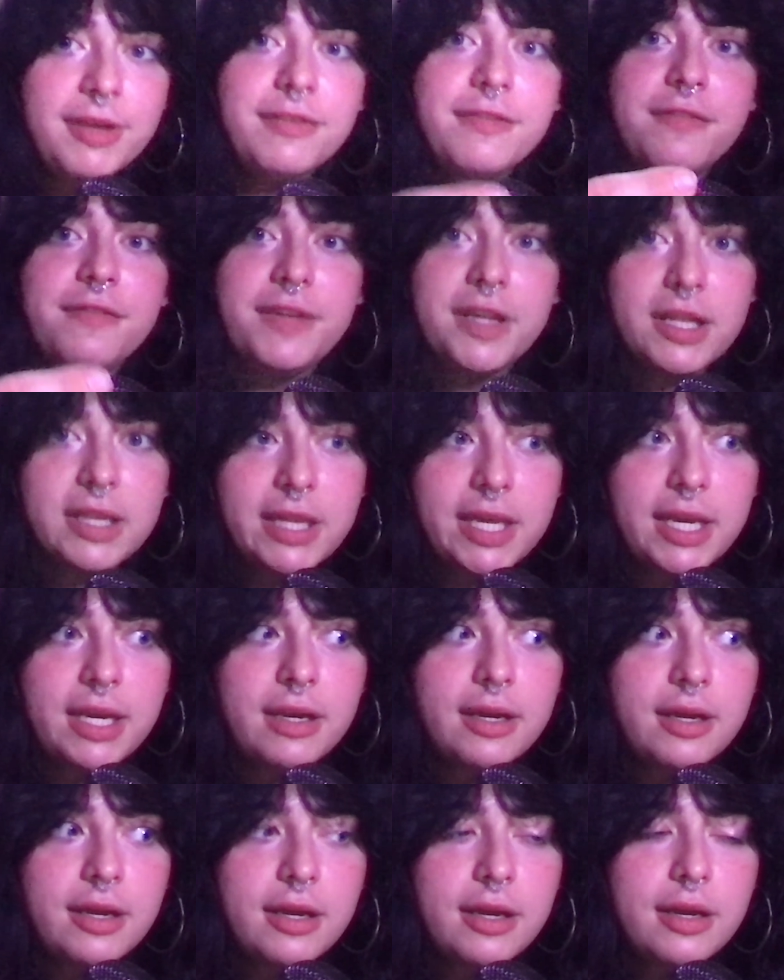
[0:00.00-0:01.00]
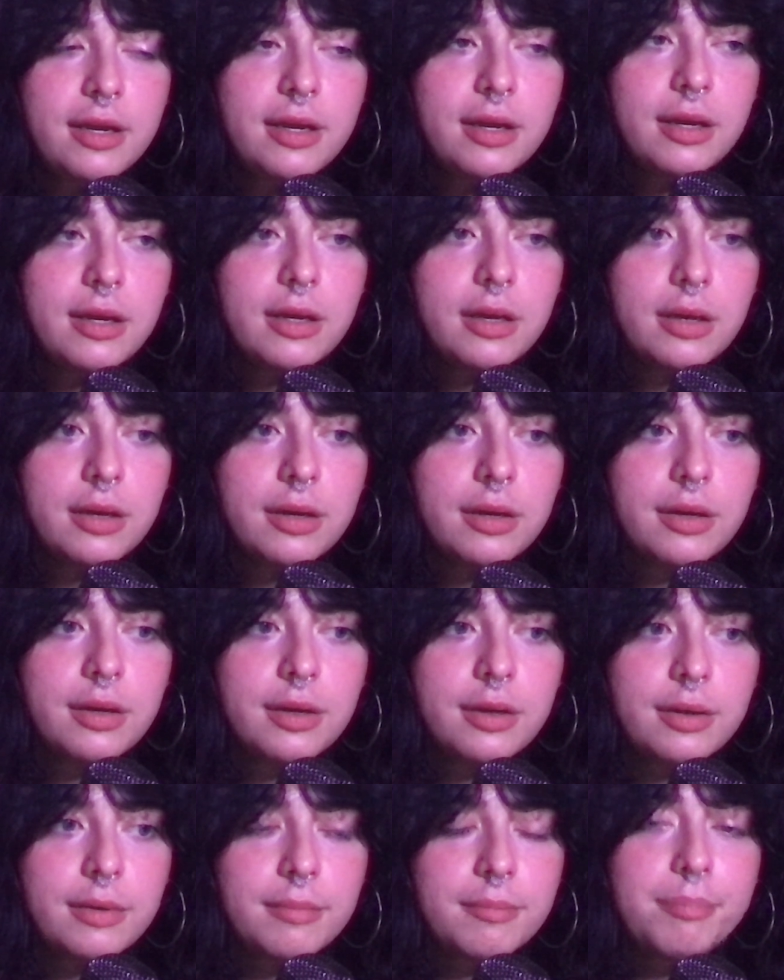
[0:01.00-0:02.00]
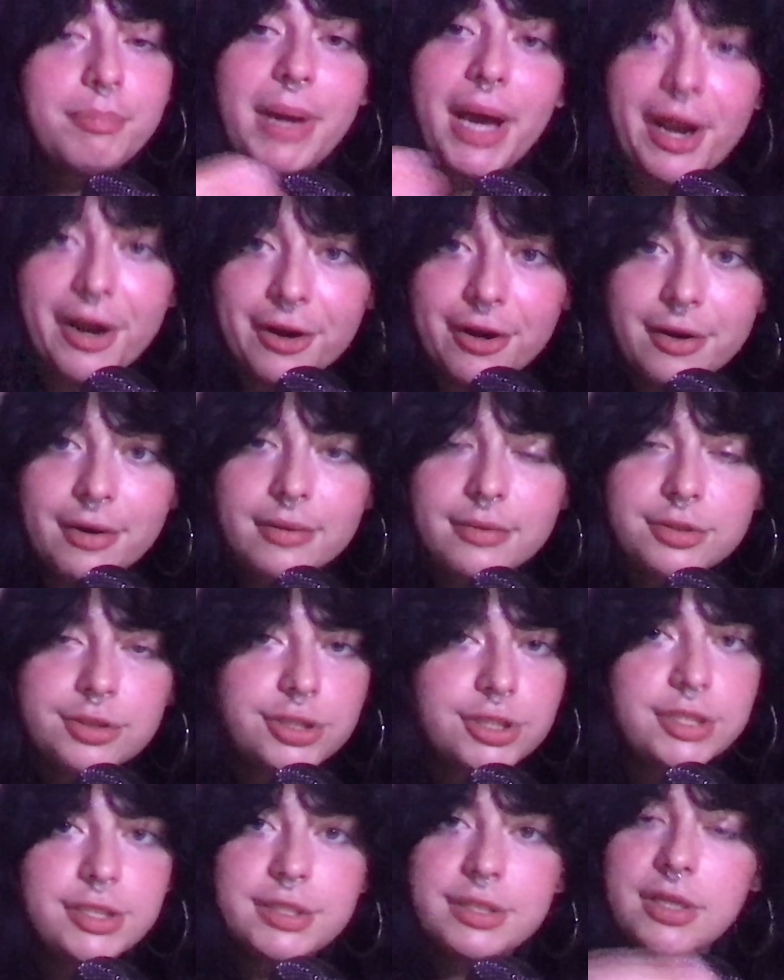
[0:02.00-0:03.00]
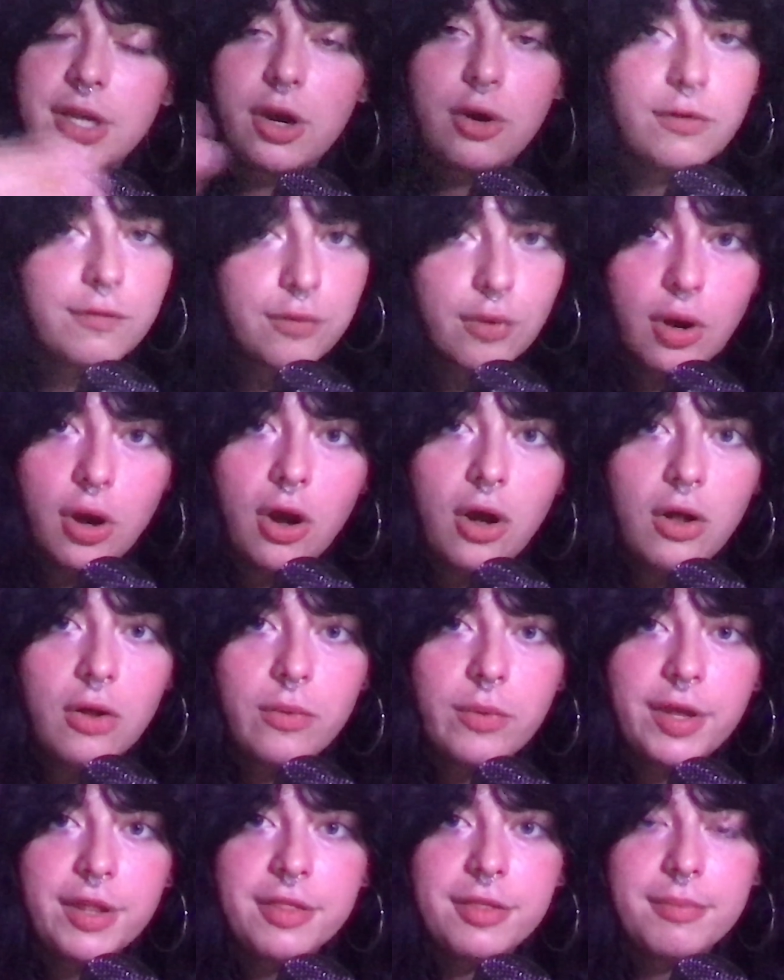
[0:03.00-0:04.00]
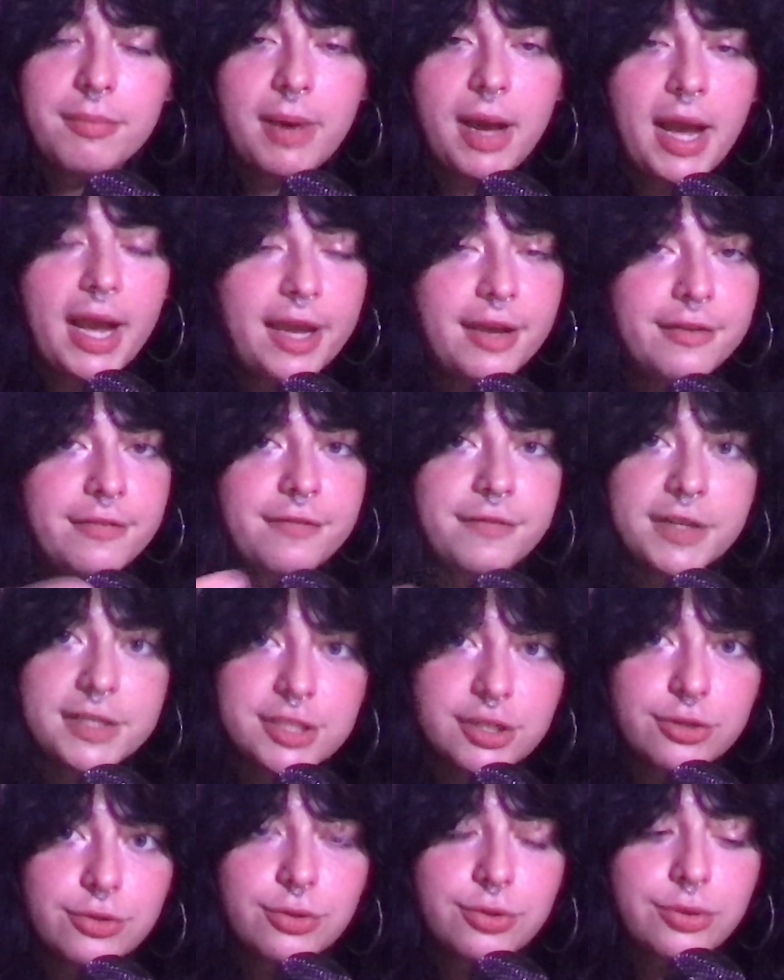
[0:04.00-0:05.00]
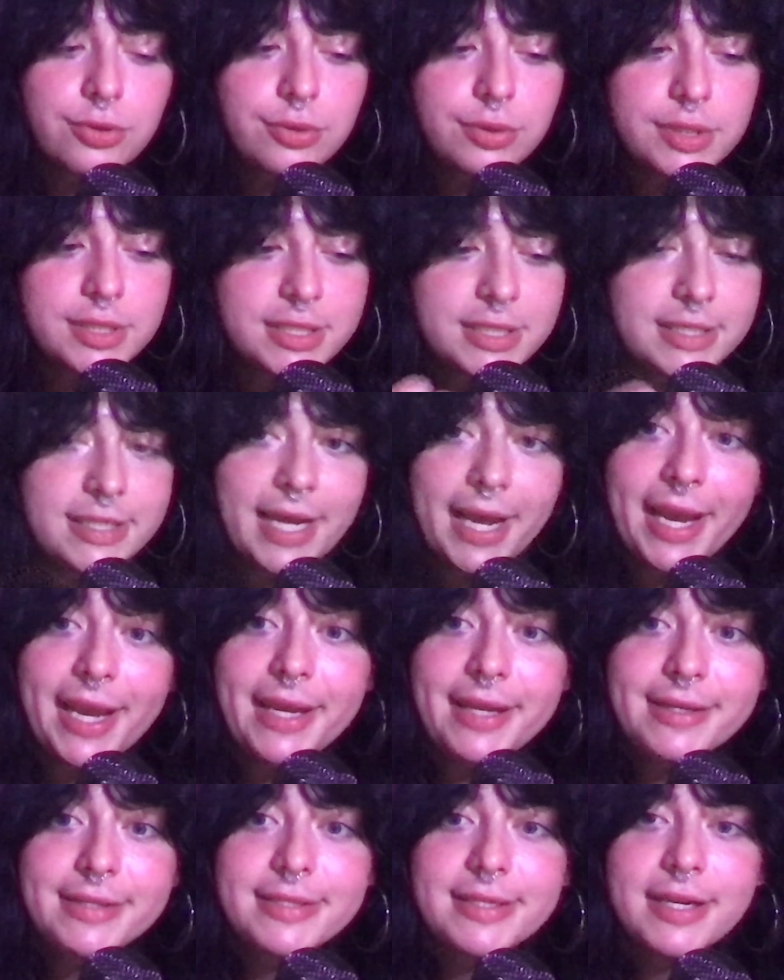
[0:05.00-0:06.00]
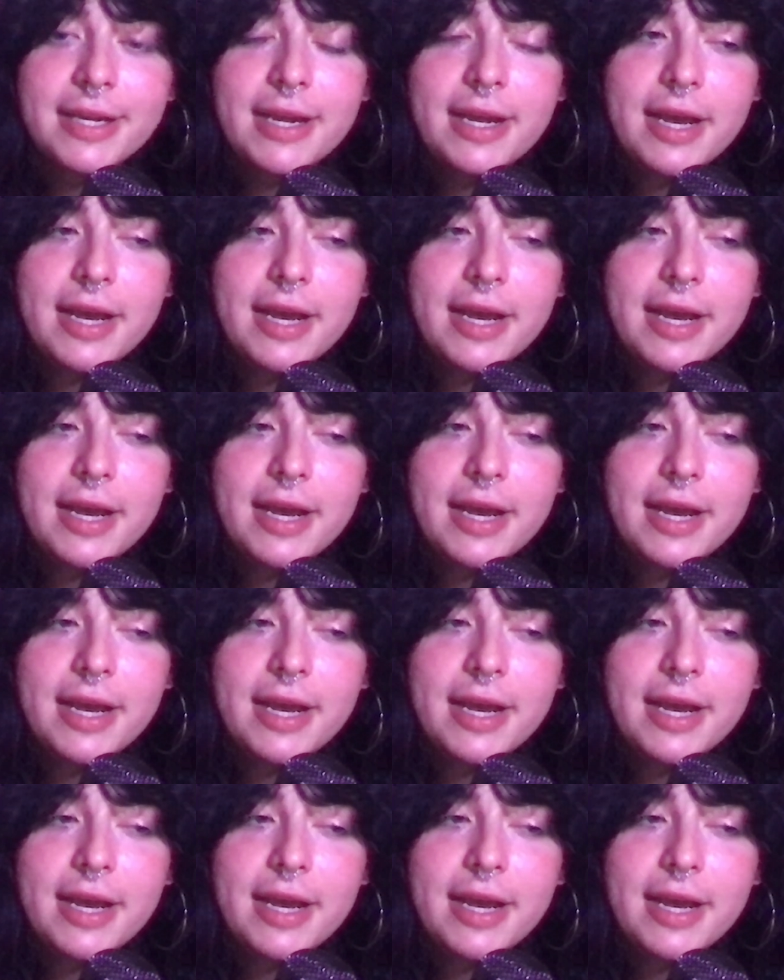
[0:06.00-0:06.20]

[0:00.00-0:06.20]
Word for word: feeling better just overall with my physical state,